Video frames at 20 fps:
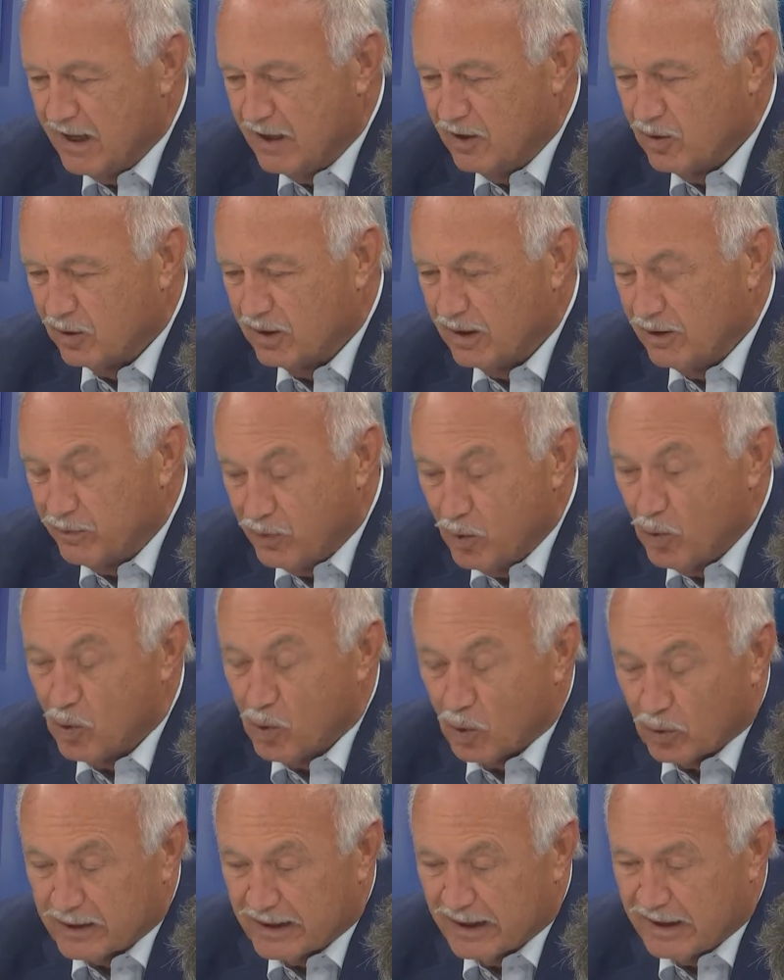as the
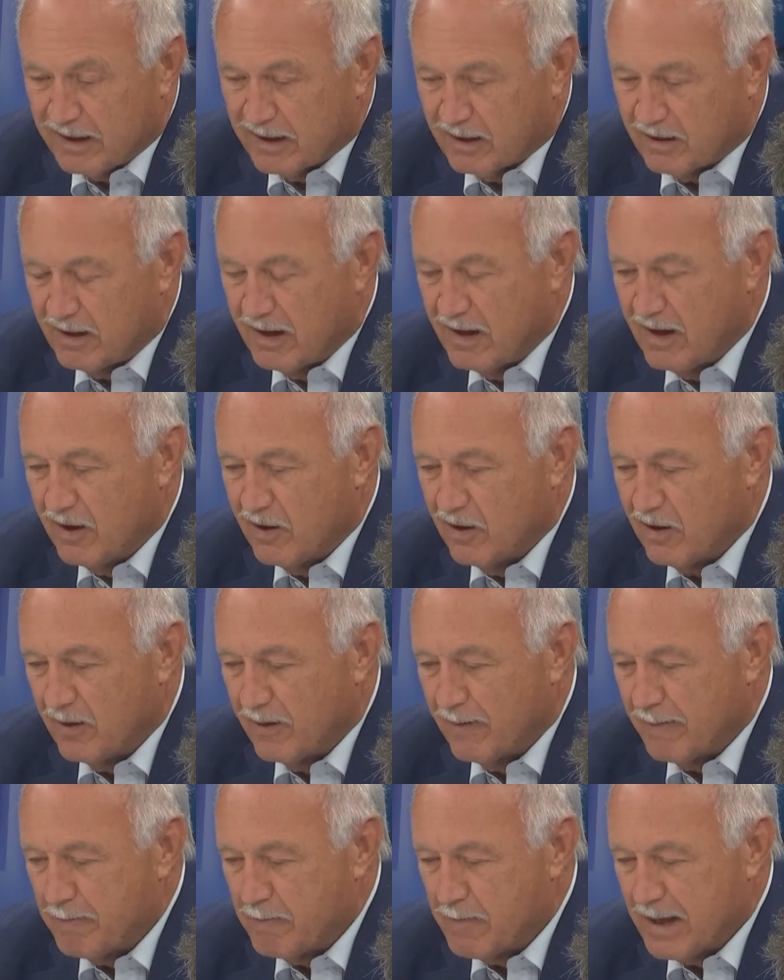results we're getting today.
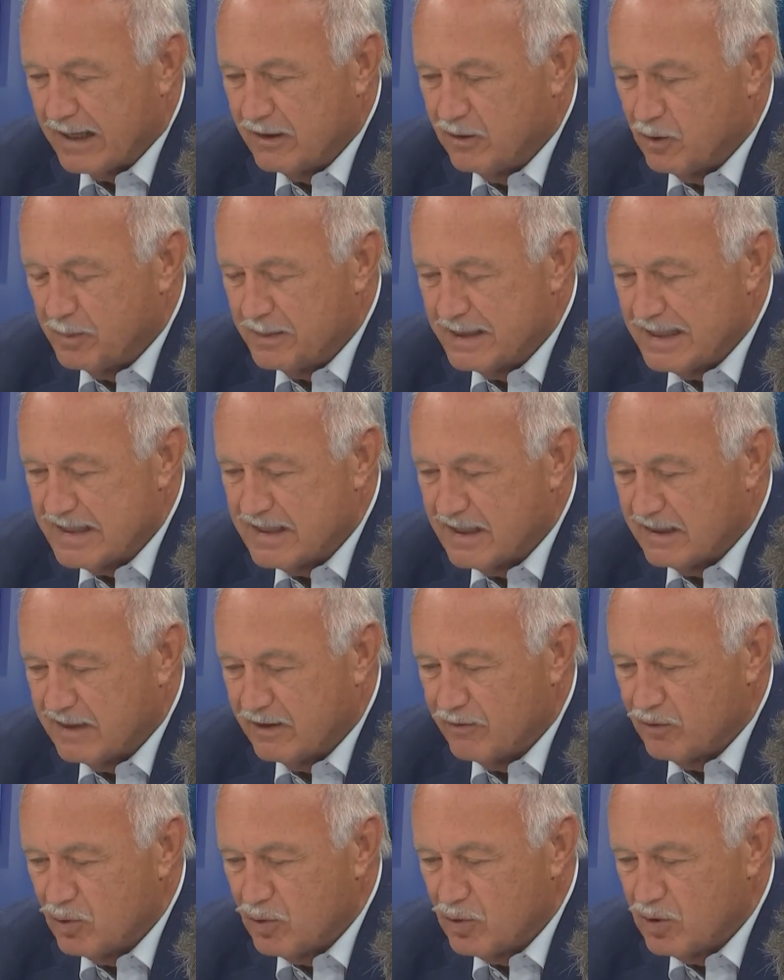So, on the
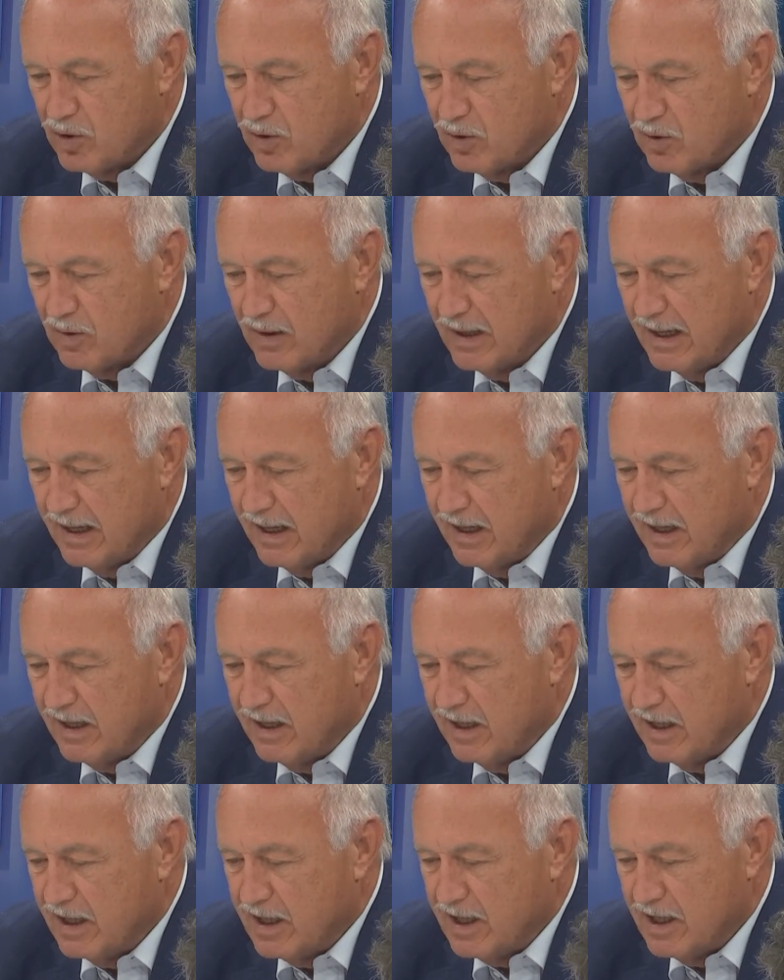contrary, we have to
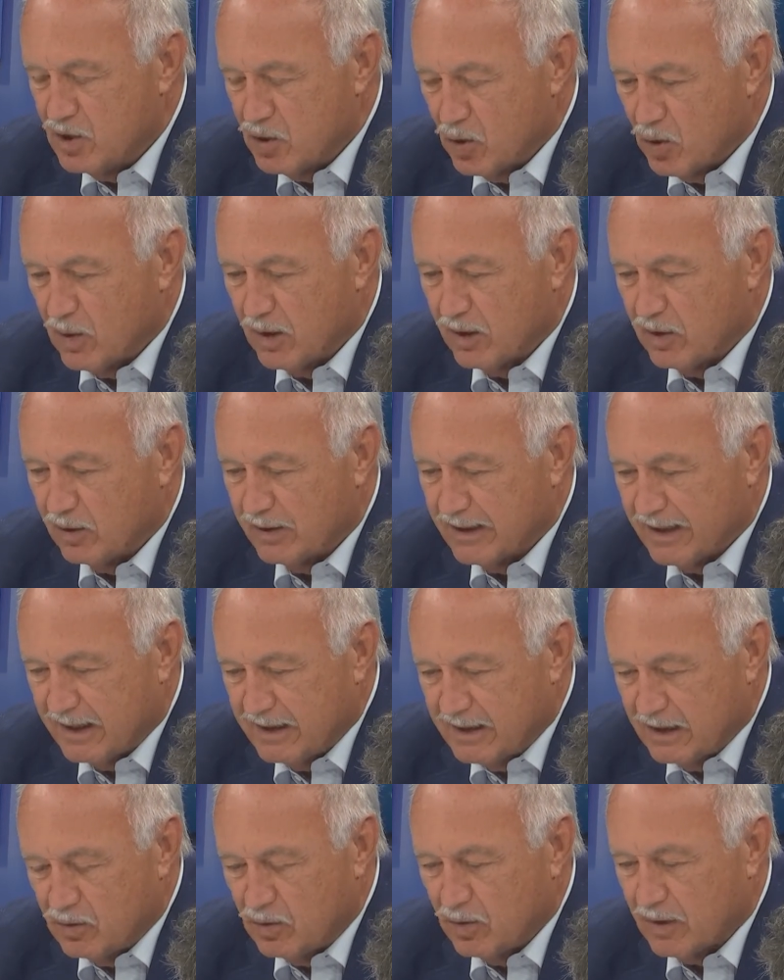adapt to
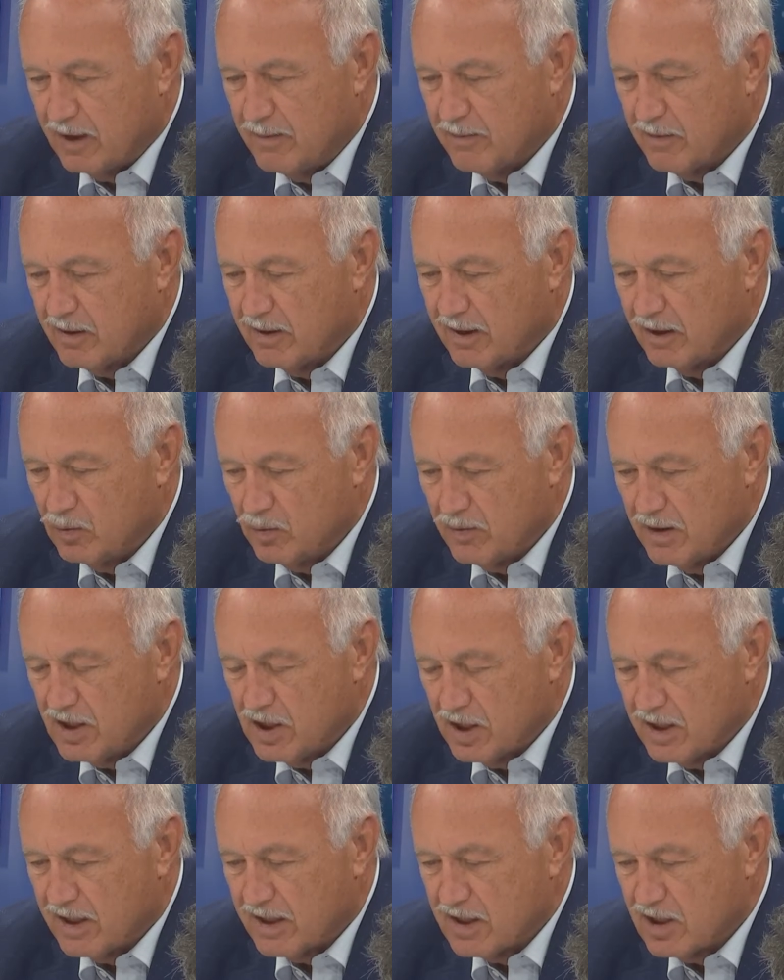this evolution, and I
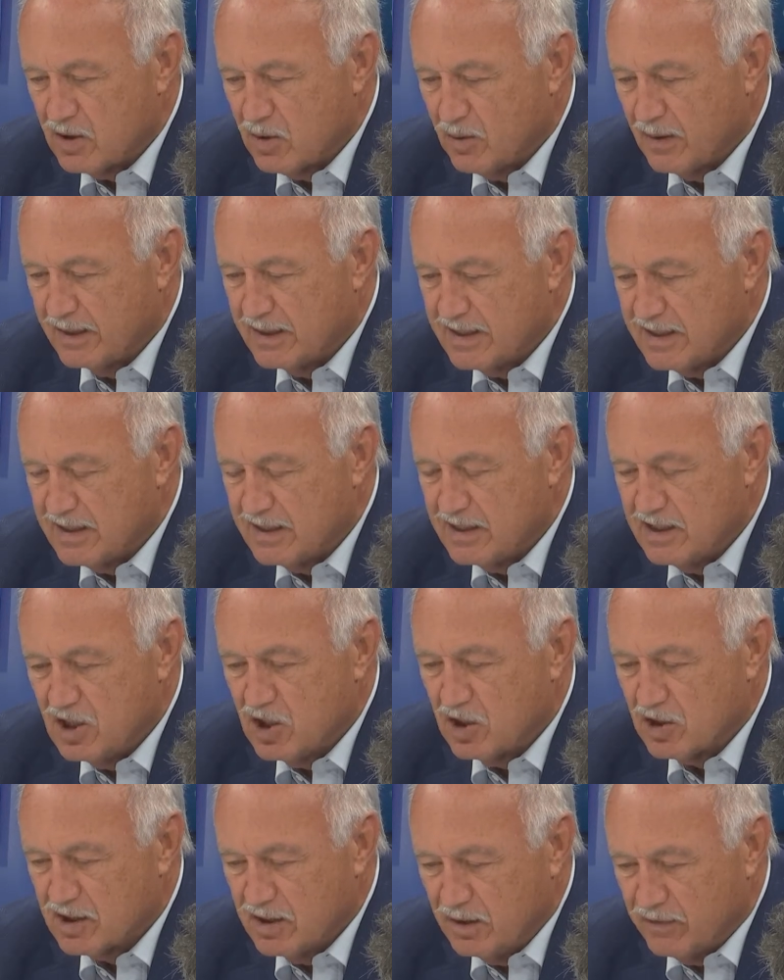think very naturally the
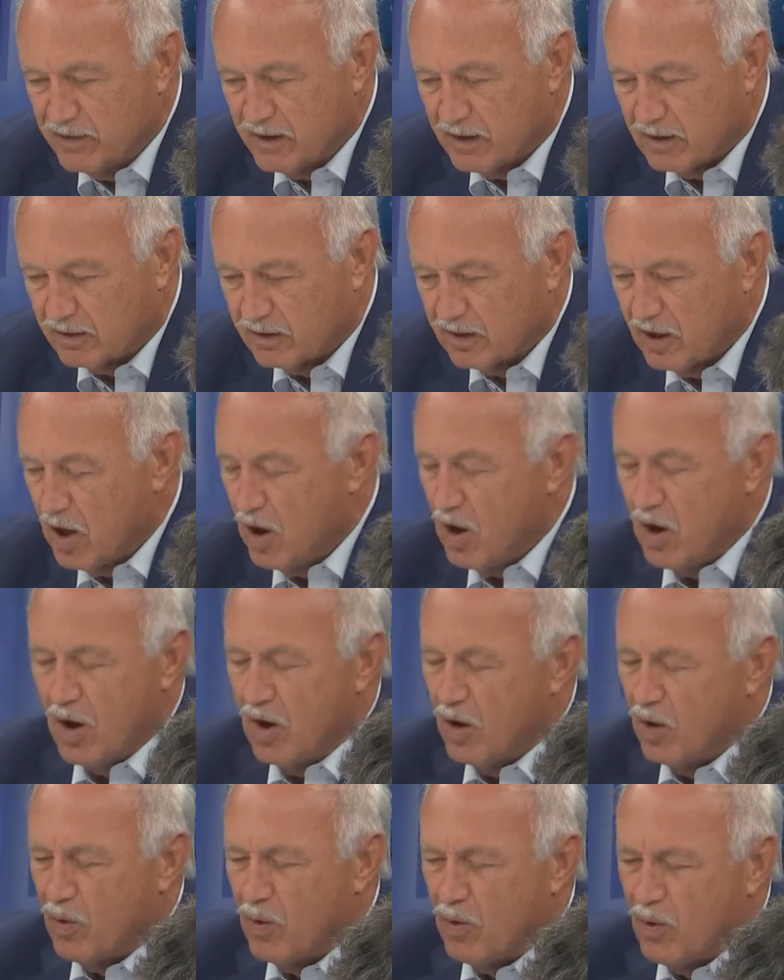new generation
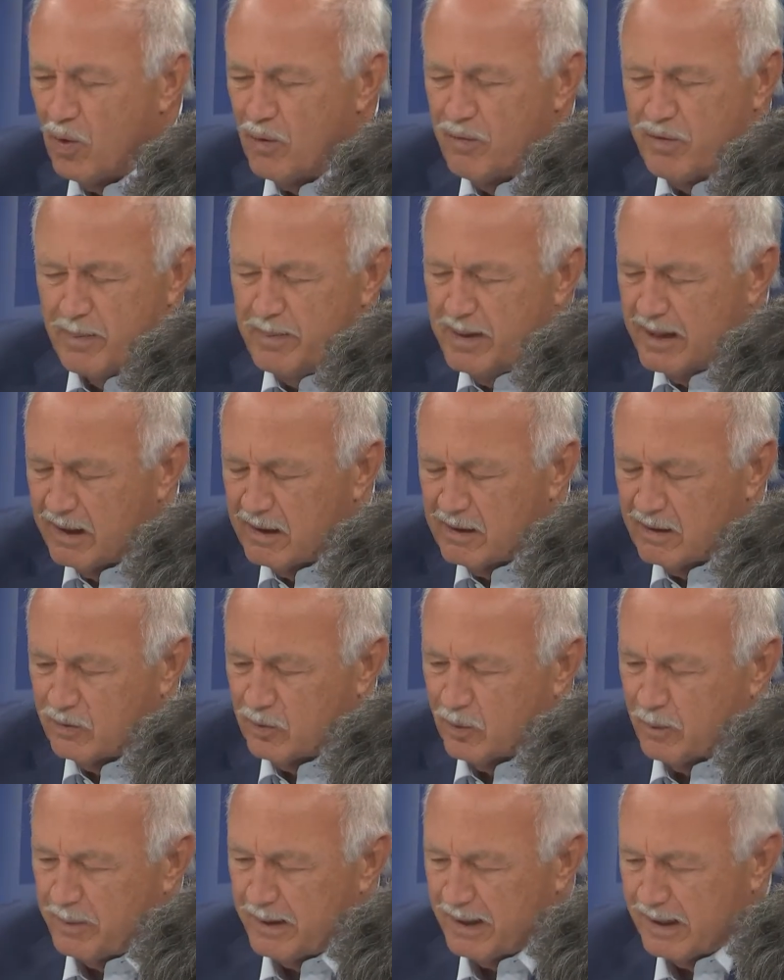has different
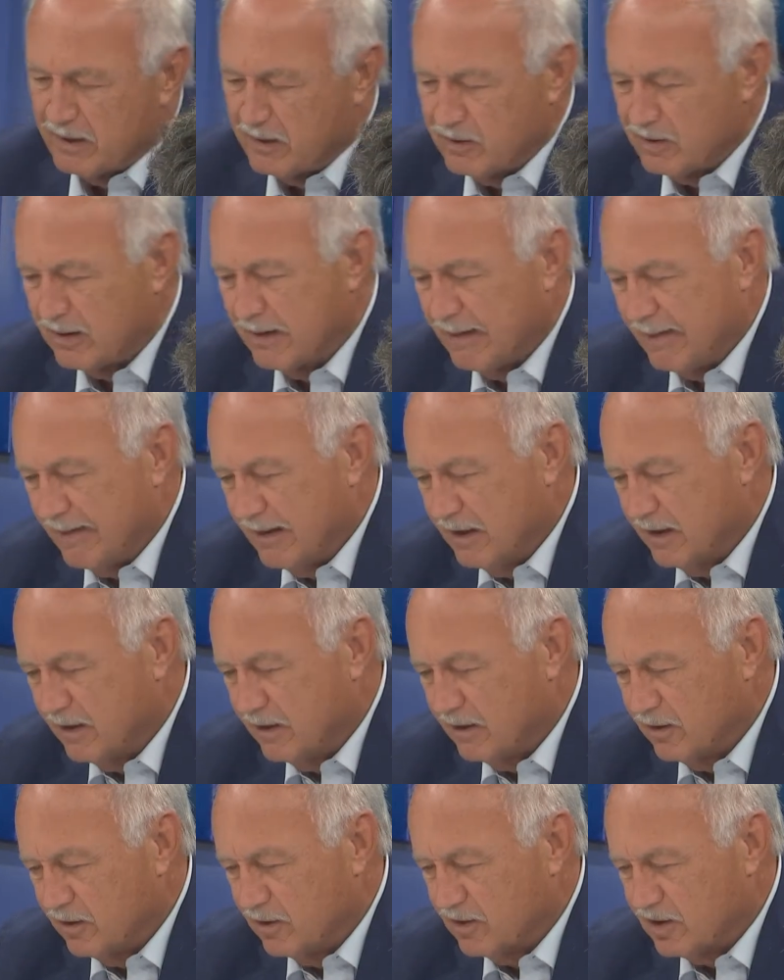requirements, different demands. We
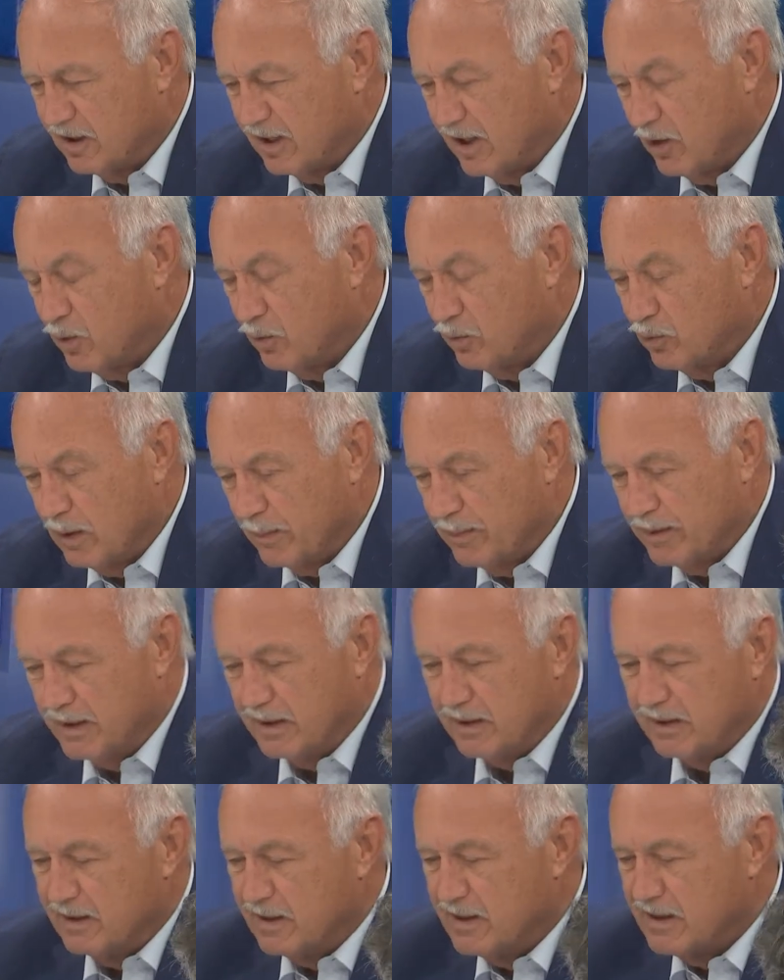see it when we talk
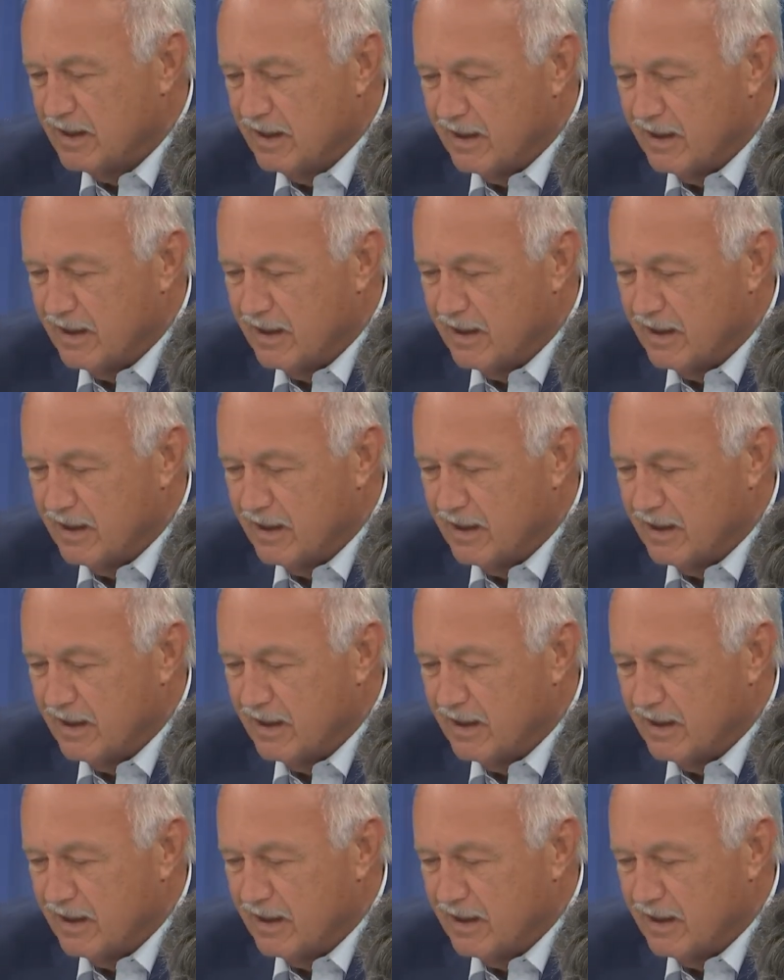about